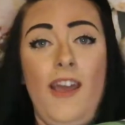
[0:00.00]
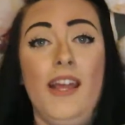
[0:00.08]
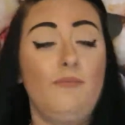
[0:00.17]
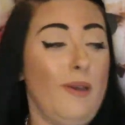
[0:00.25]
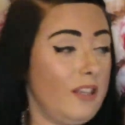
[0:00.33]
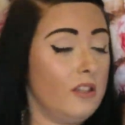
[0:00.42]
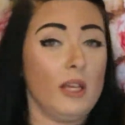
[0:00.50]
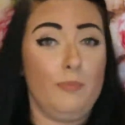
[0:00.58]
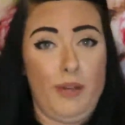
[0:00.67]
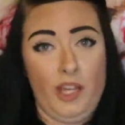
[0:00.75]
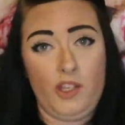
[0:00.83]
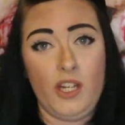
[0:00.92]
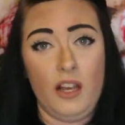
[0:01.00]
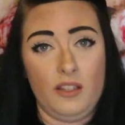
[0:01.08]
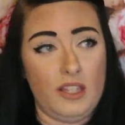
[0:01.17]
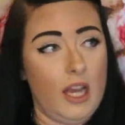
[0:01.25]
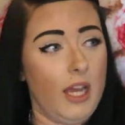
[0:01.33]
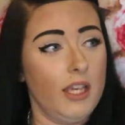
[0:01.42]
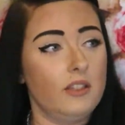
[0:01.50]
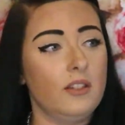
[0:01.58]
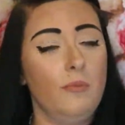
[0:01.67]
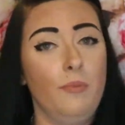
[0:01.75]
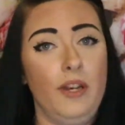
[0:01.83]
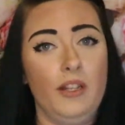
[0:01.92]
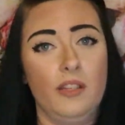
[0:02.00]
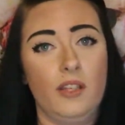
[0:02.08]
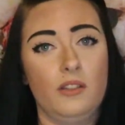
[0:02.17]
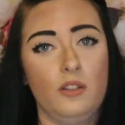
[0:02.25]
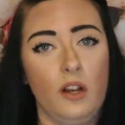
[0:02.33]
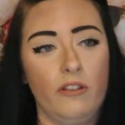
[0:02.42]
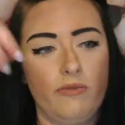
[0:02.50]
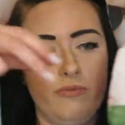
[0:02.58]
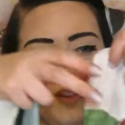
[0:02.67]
It's basically beach towel sized, but it's like scarf,